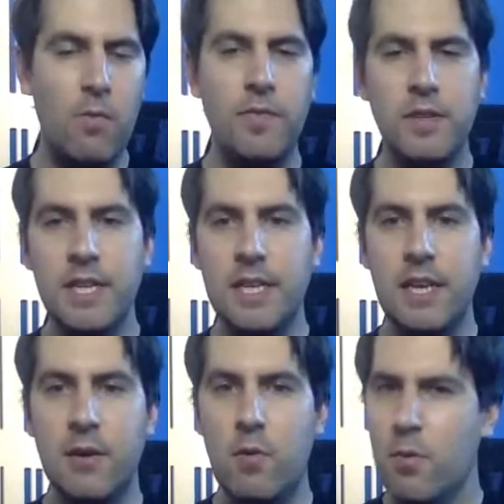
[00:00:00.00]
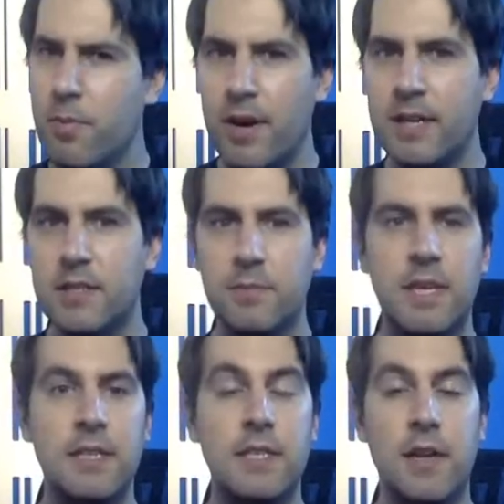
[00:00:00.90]
Hopefully incorporating
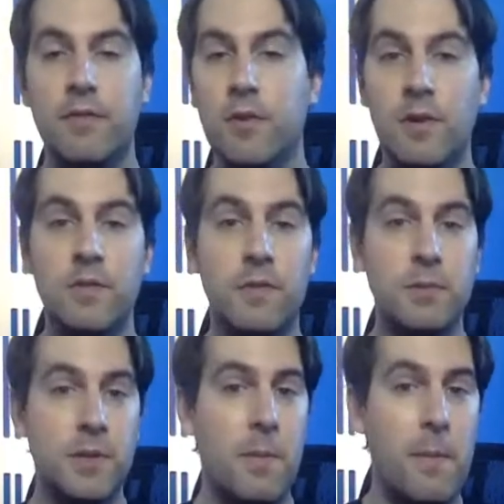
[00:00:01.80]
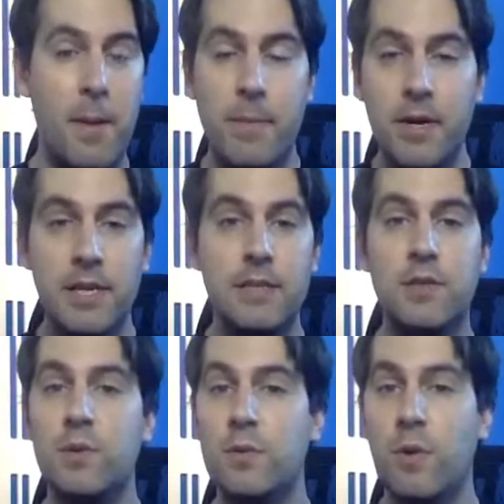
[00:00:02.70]
some things that I've learned from some of my
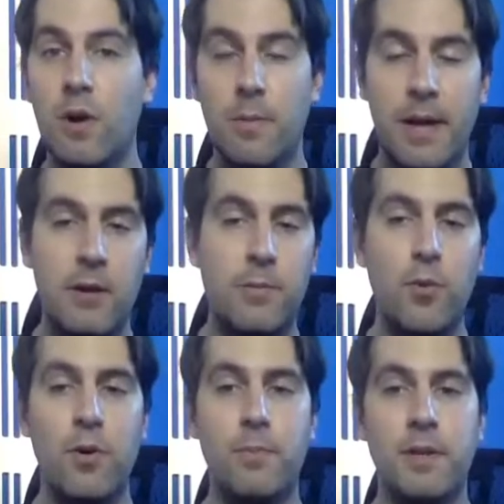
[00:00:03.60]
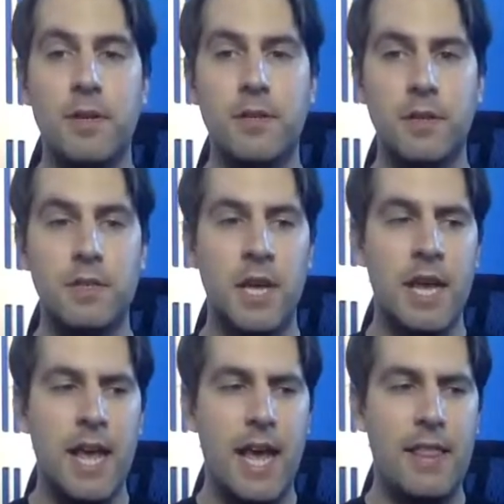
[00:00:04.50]
buddies who are pedal board builders
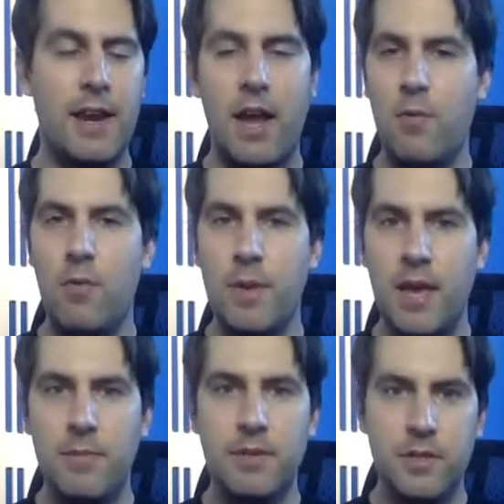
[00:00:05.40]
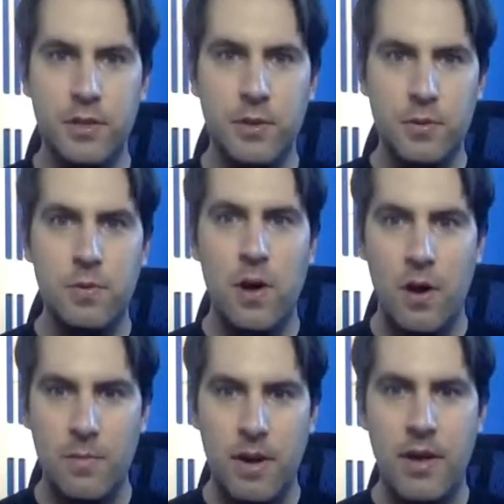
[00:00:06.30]
and that I will be able to do
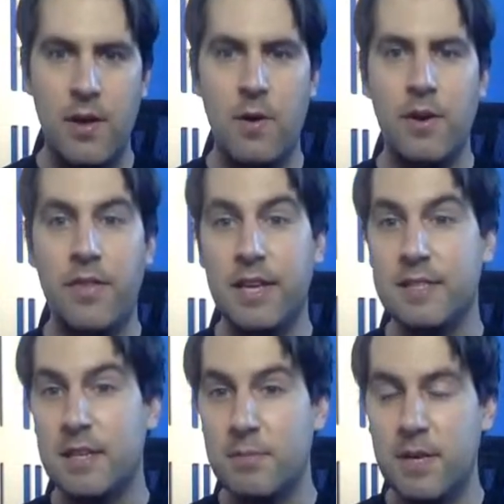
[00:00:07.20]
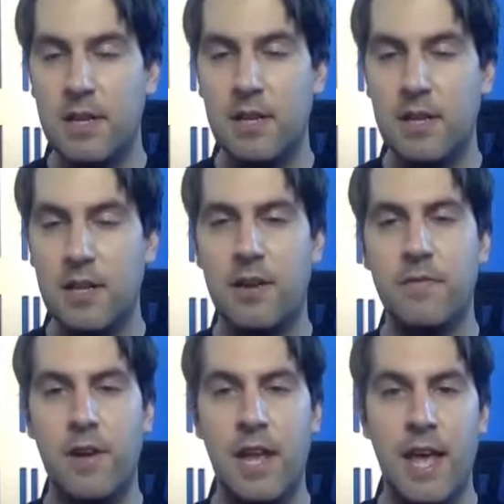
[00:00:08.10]
on my own. I think it's going to be a lot of
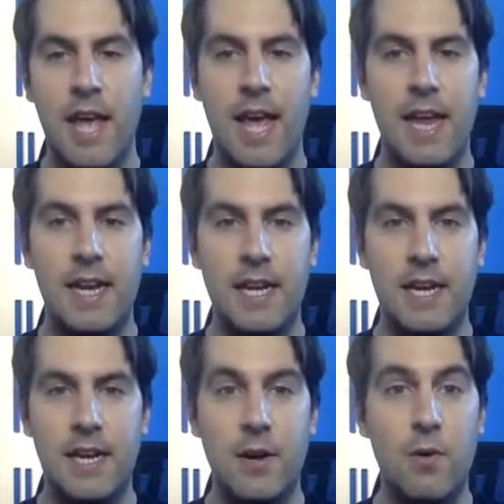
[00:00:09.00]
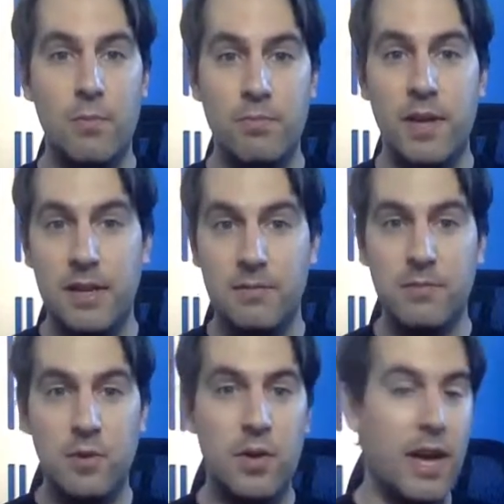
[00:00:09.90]
fun, and hope that
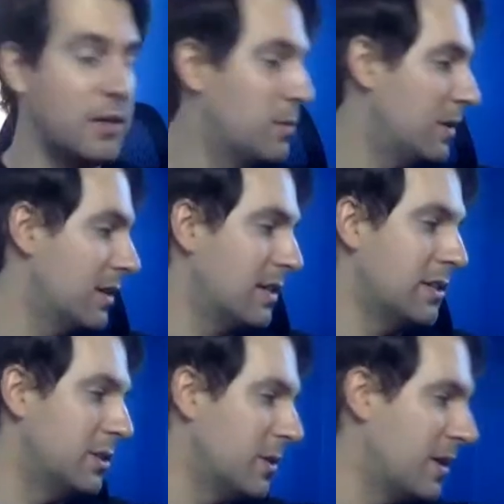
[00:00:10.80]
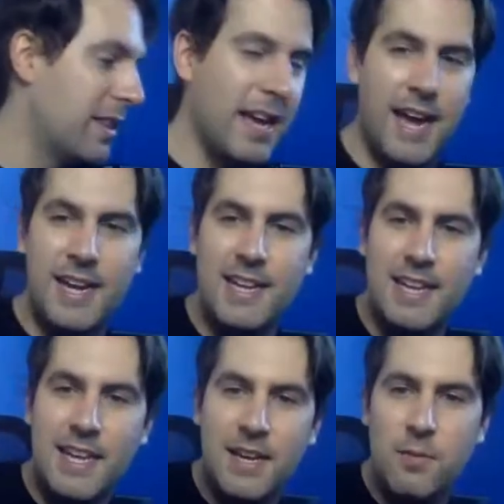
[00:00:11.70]
you guys will enjoy that.